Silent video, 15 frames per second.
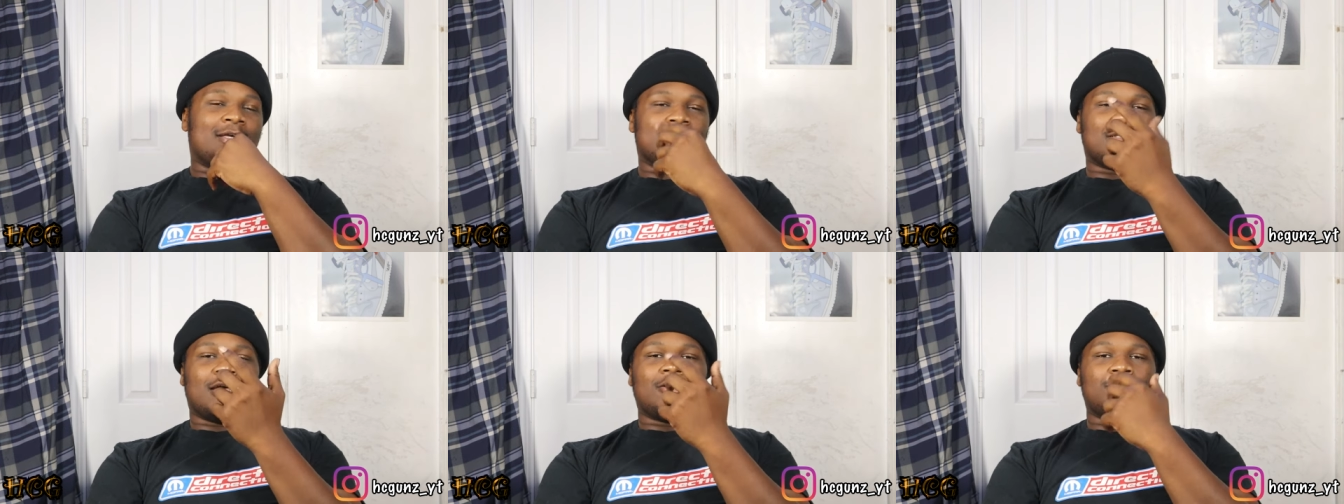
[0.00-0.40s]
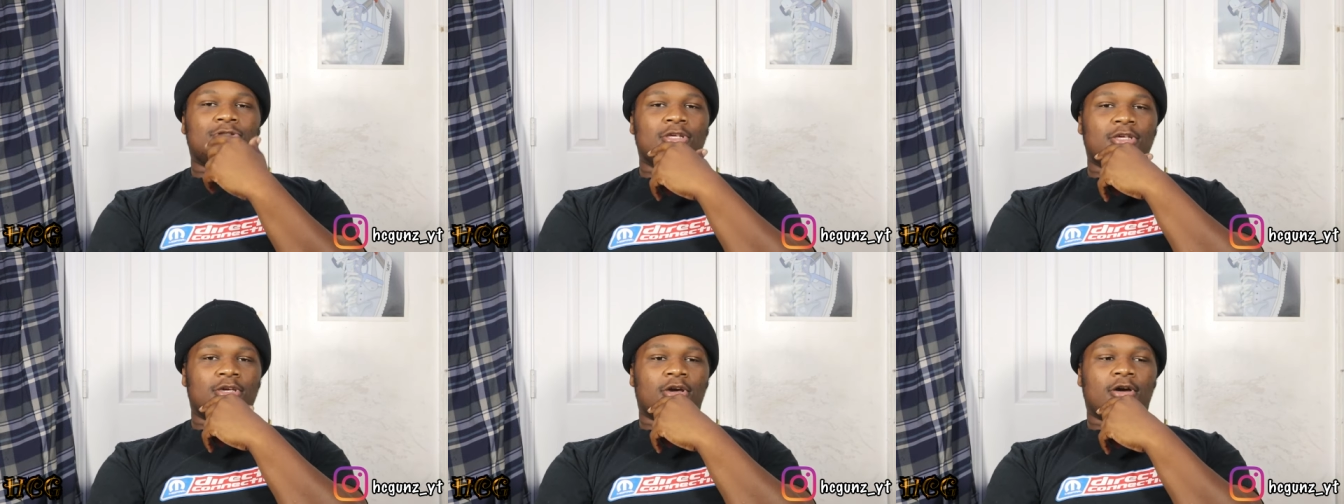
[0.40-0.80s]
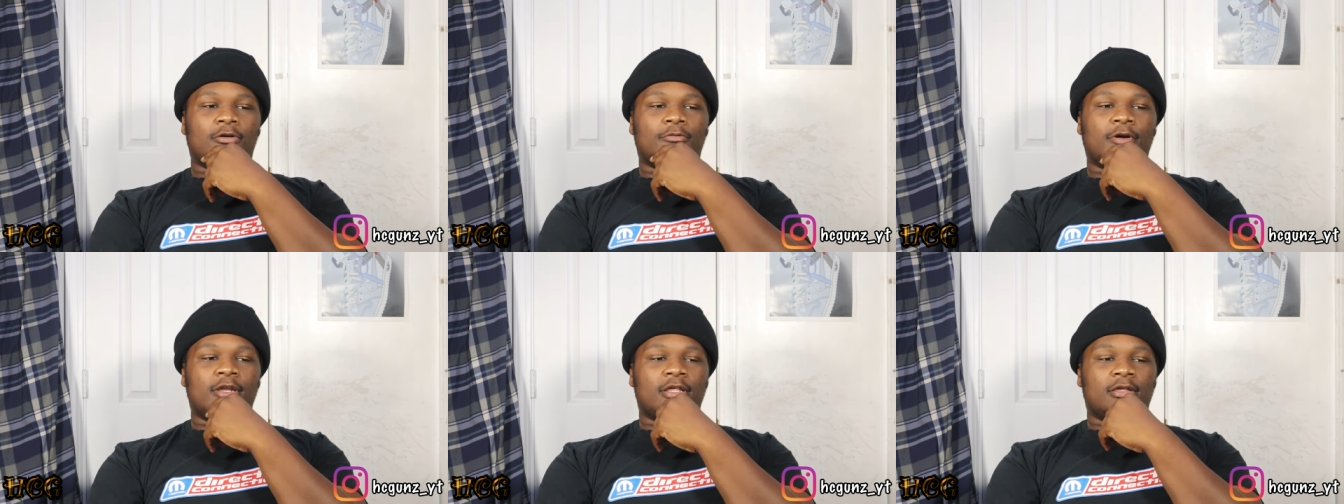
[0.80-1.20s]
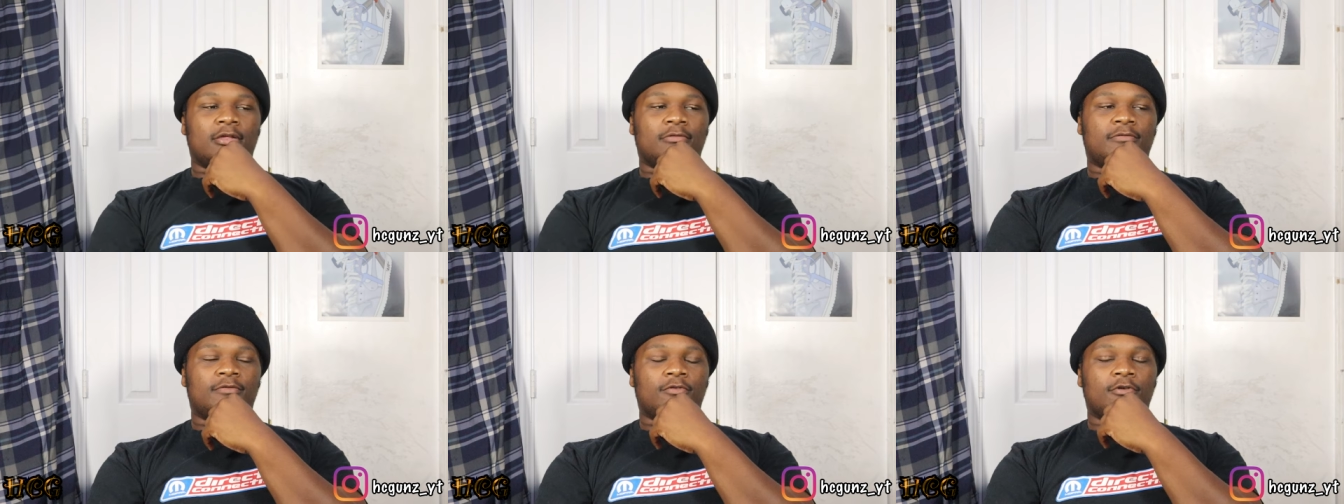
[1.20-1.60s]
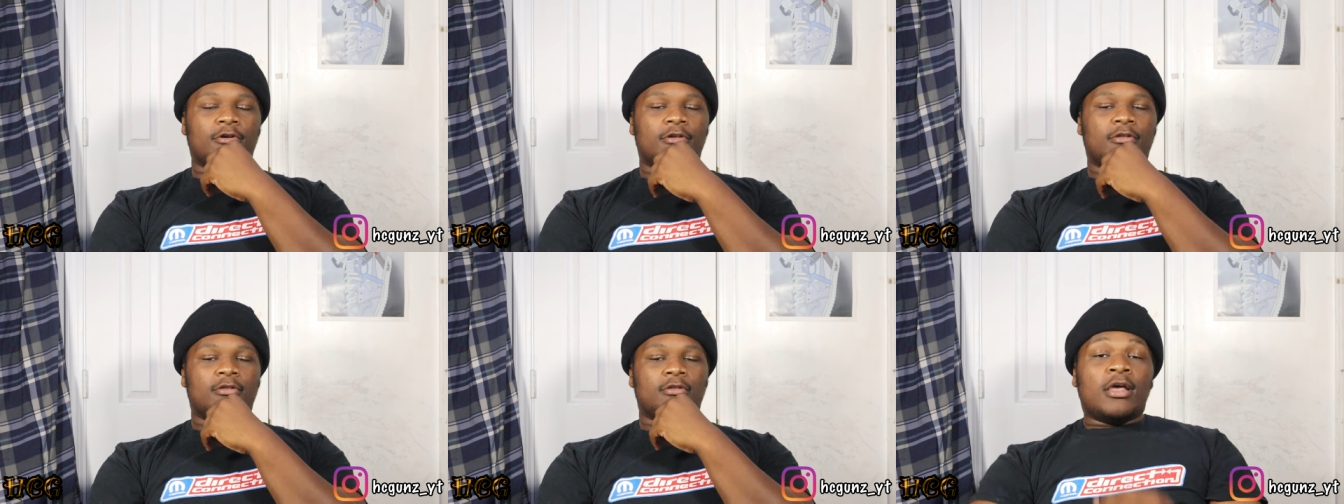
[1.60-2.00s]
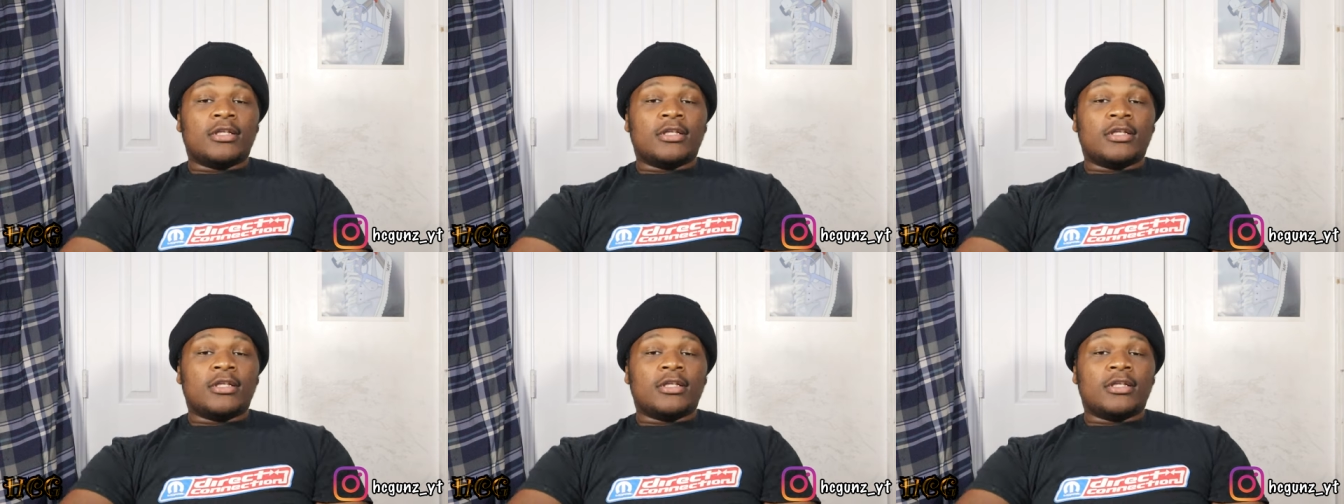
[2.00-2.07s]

Cause I don't think y'all ready for it.